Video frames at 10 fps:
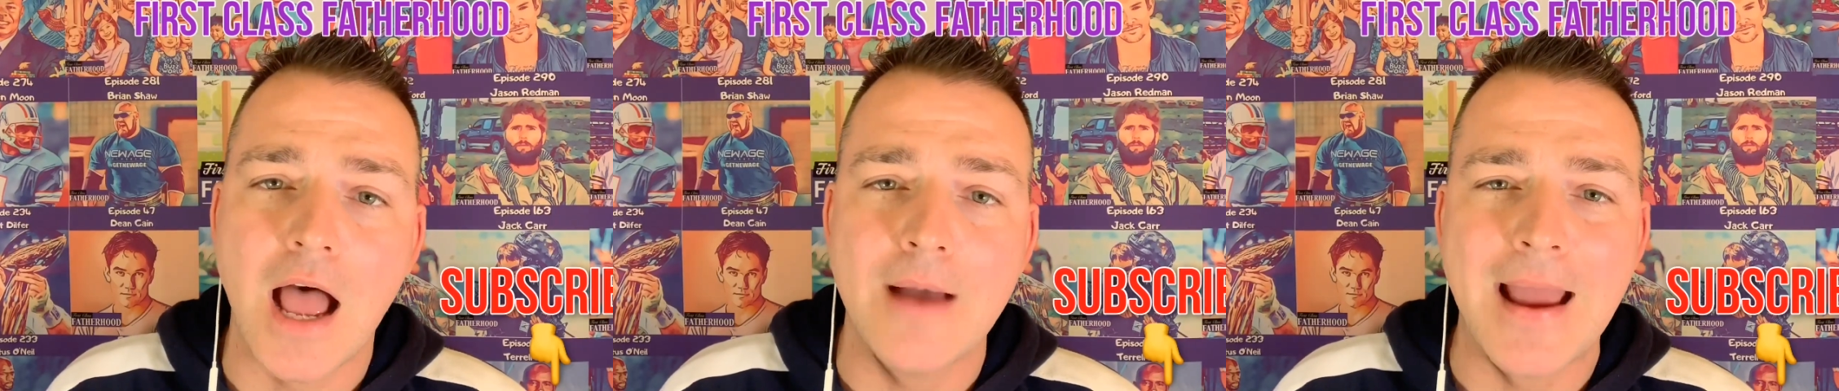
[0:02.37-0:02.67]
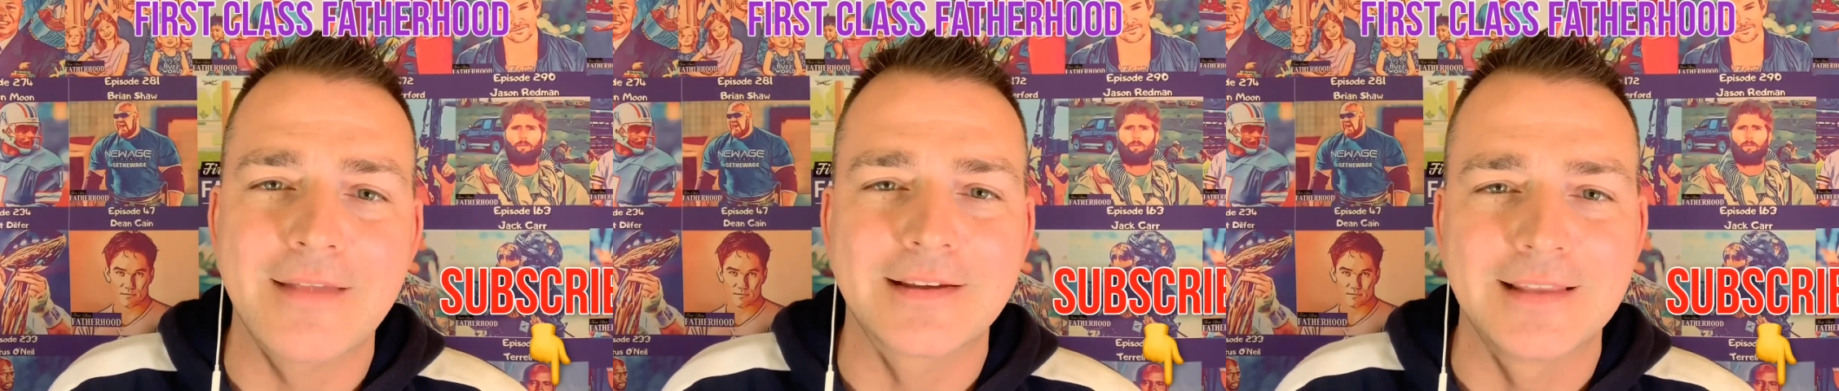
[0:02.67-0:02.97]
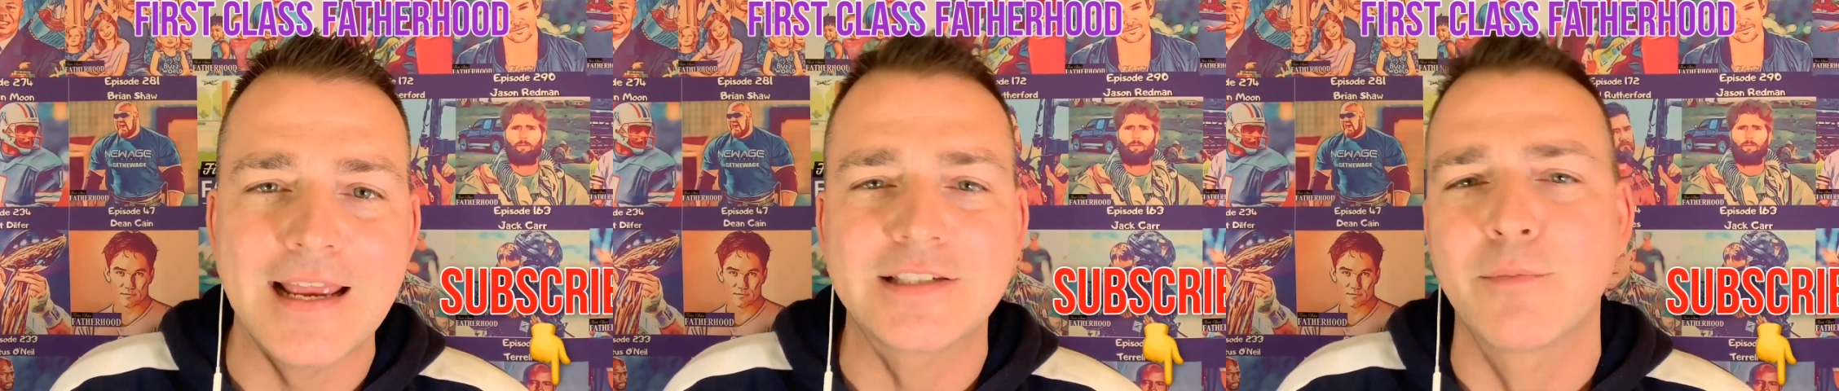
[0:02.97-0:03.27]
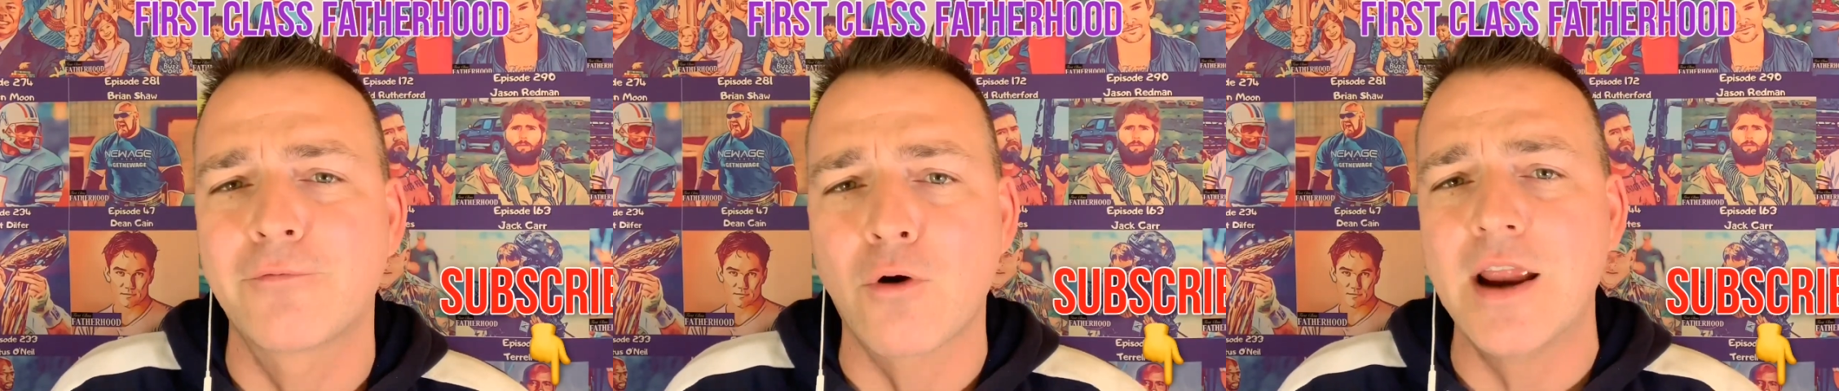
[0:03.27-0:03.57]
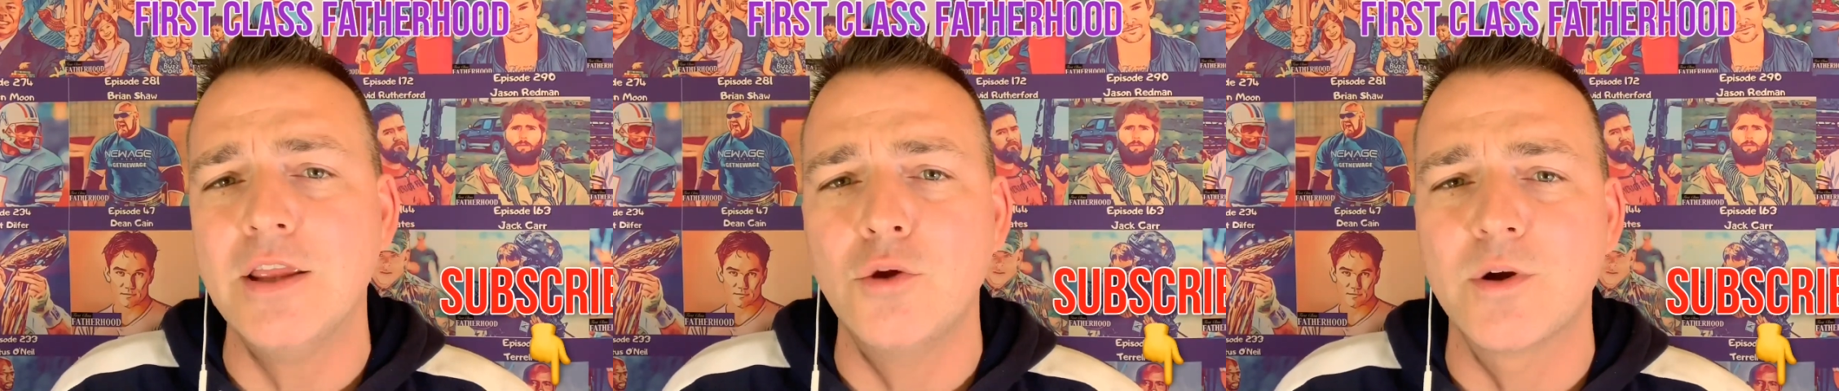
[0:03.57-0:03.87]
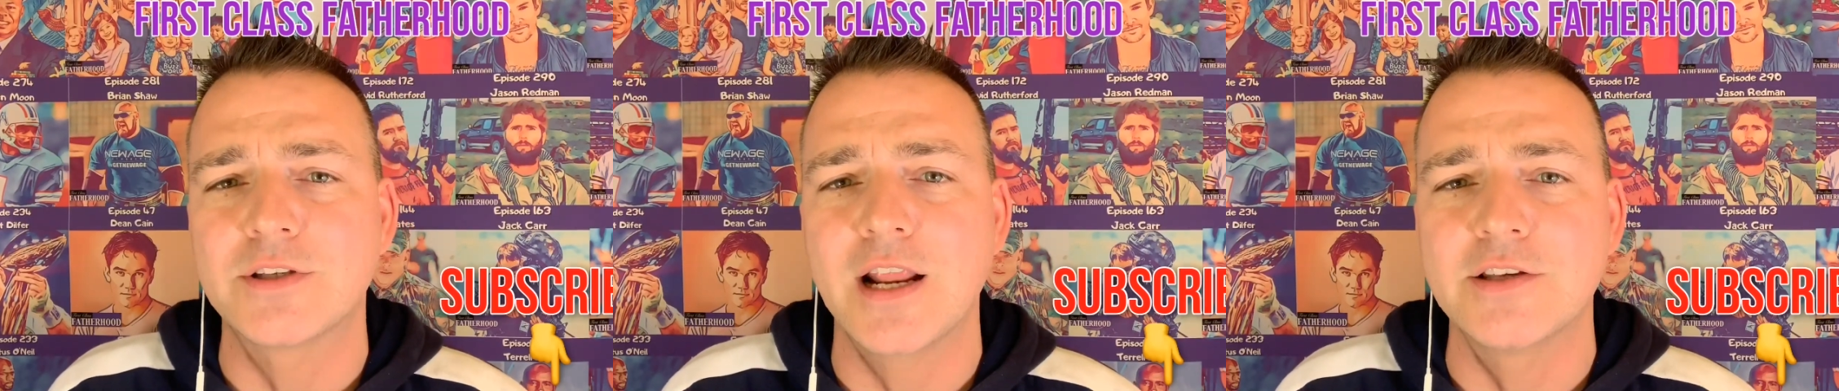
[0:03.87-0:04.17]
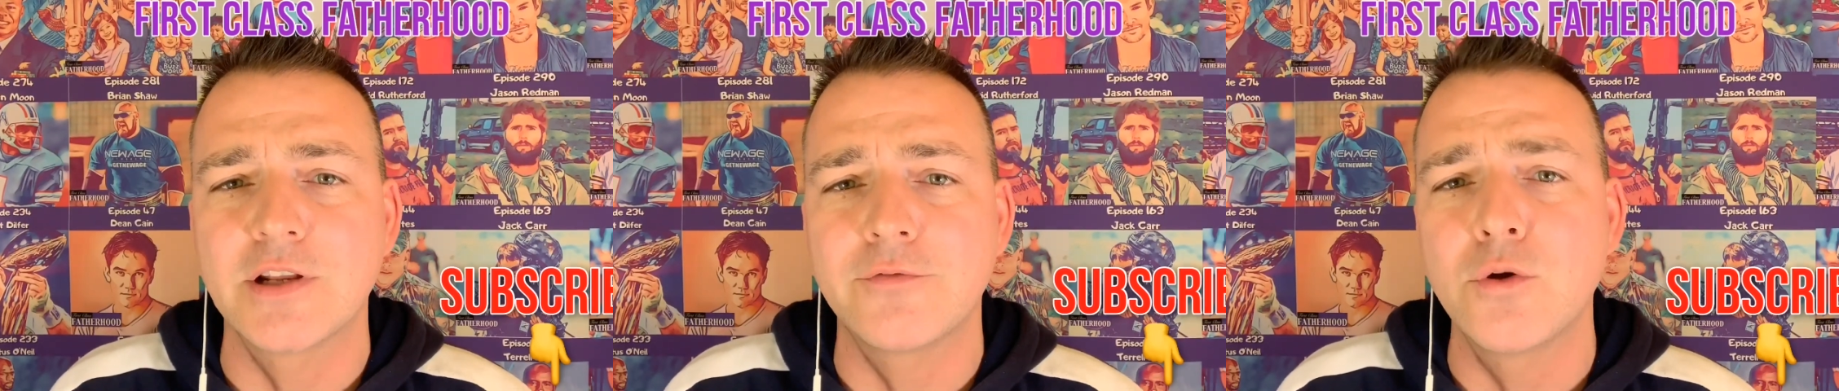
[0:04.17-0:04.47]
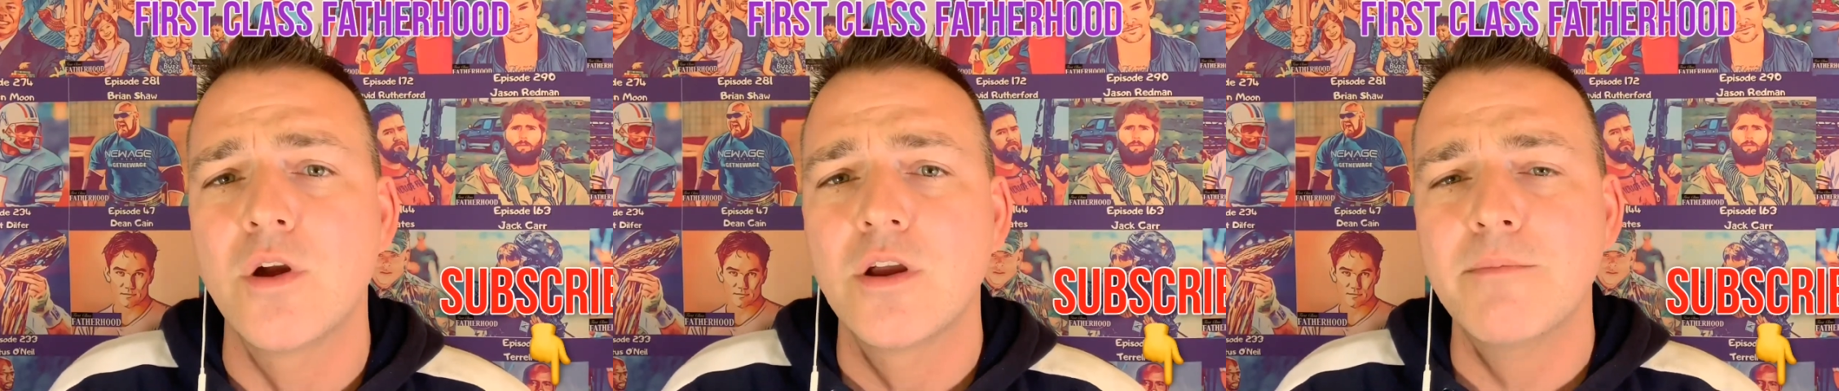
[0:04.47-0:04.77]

Speaker 1: I'm Alec Lace, and before I hit you with today's interview,